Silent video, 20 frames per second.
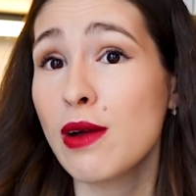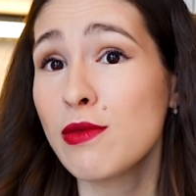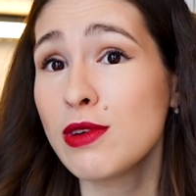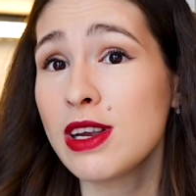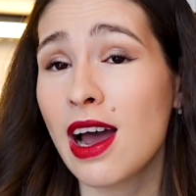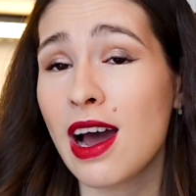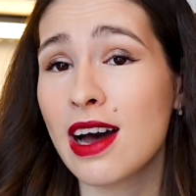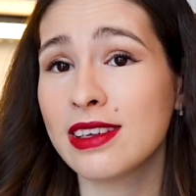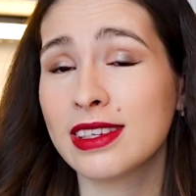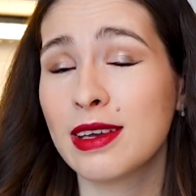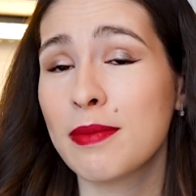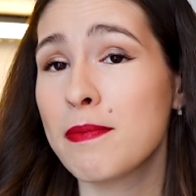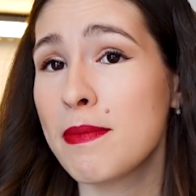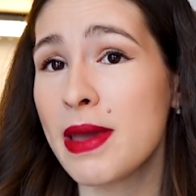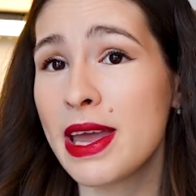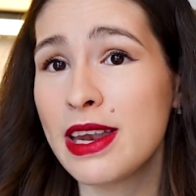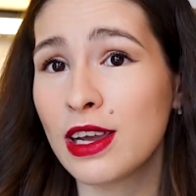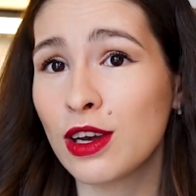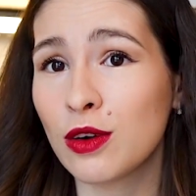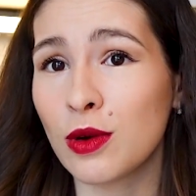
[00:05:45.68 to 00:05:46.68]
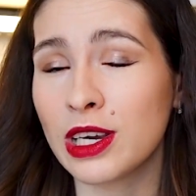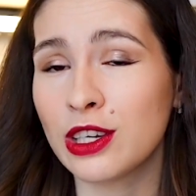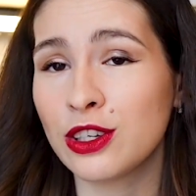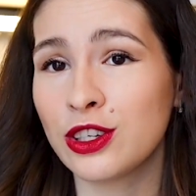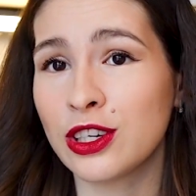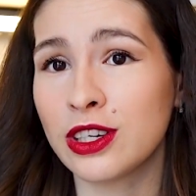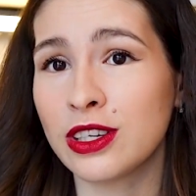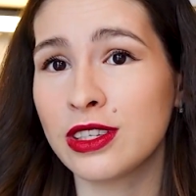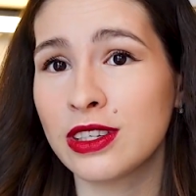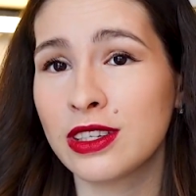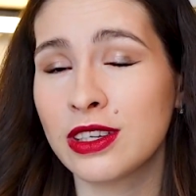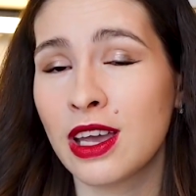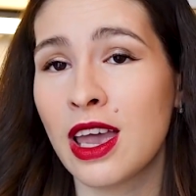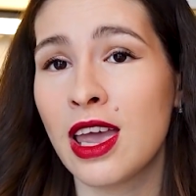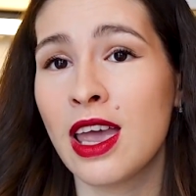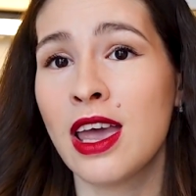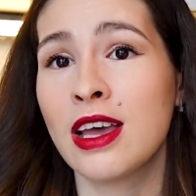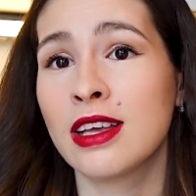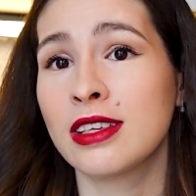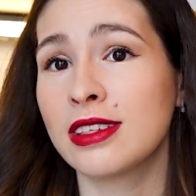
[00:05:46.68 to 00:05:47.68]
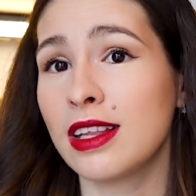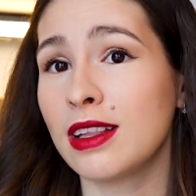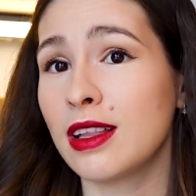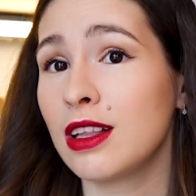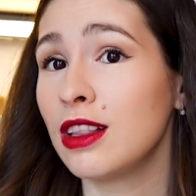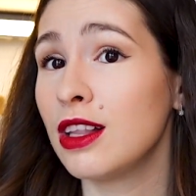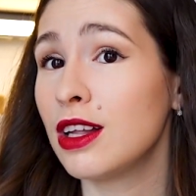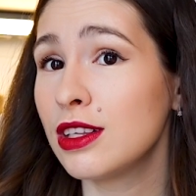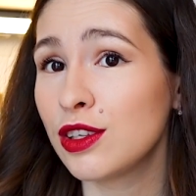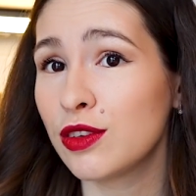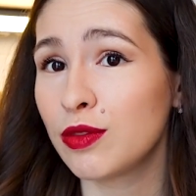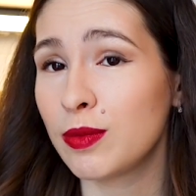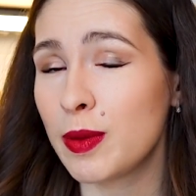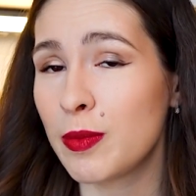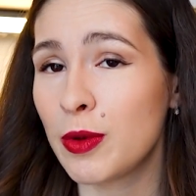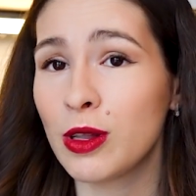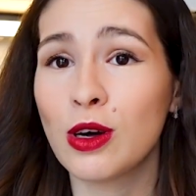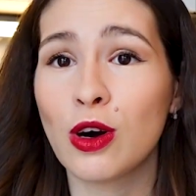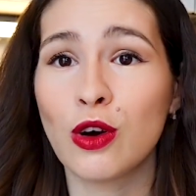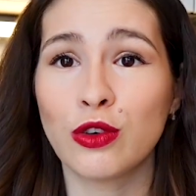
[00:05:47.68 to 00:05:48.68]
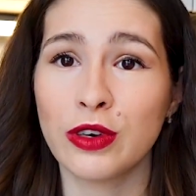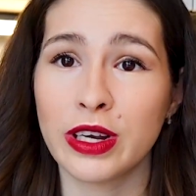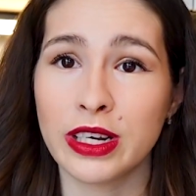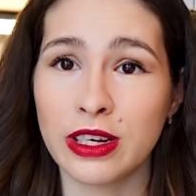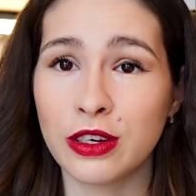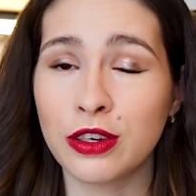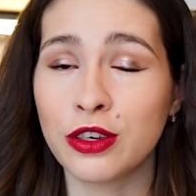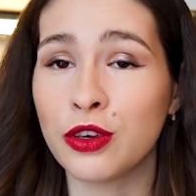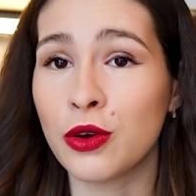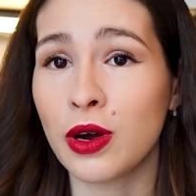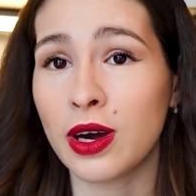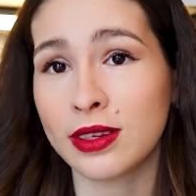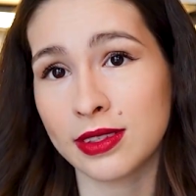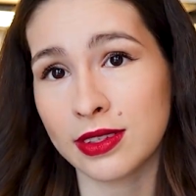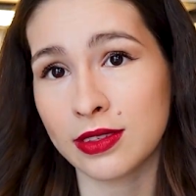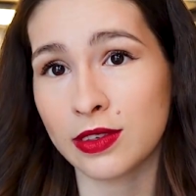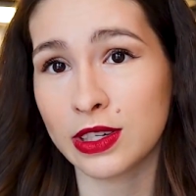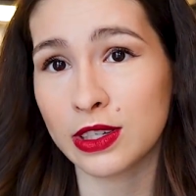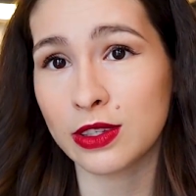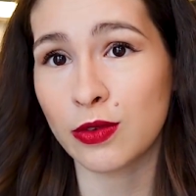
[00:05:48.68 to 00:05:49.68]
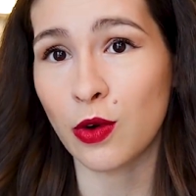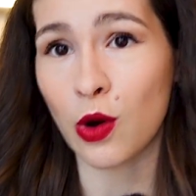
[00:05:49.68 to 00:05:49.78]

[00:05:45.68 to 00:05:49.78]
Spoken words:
I would ask many questions that lots of people already knew answers